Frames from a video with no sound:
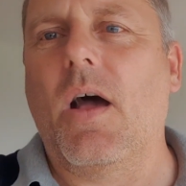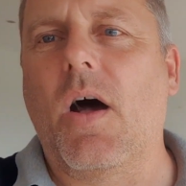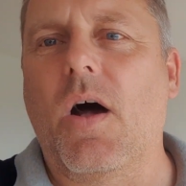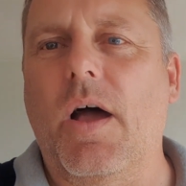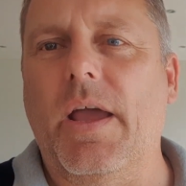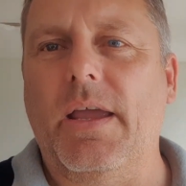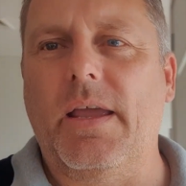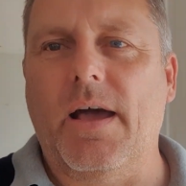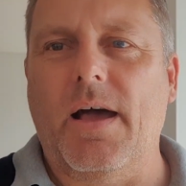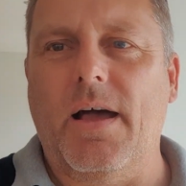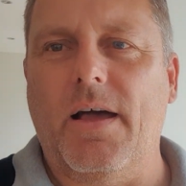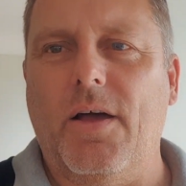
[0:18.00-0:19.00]

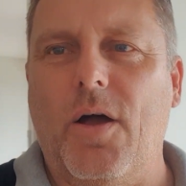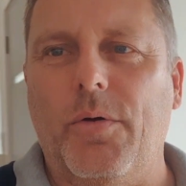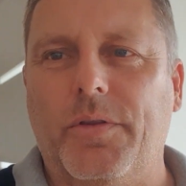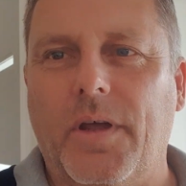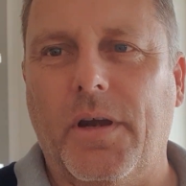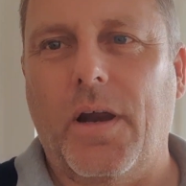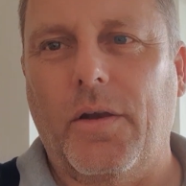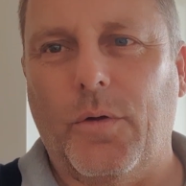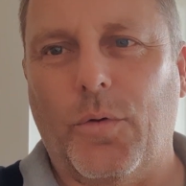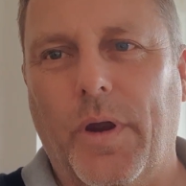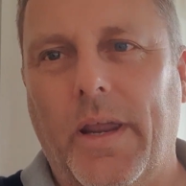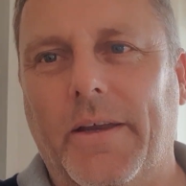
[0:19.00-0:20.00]
I was going to go to the
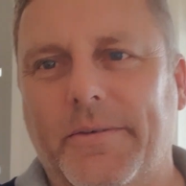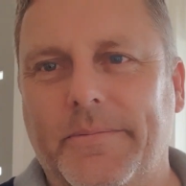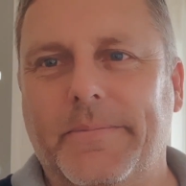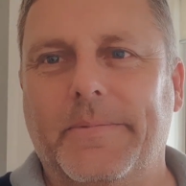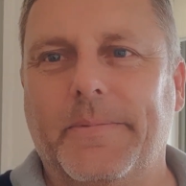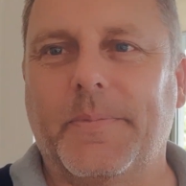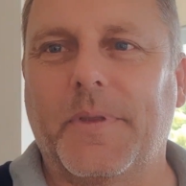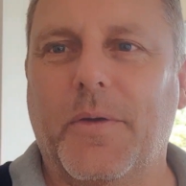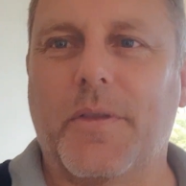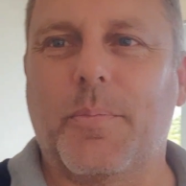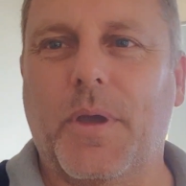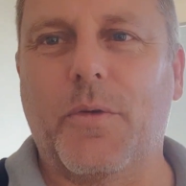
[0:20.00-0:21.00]
cricket, so
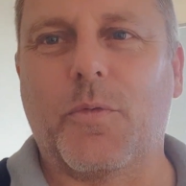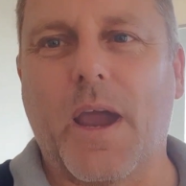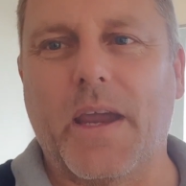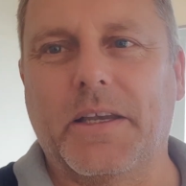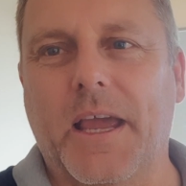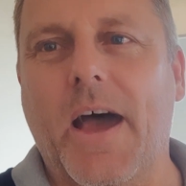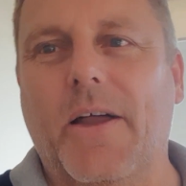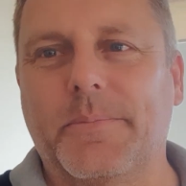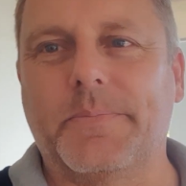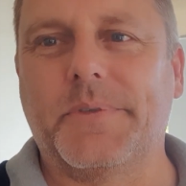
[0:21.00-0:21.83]
it's been rained out.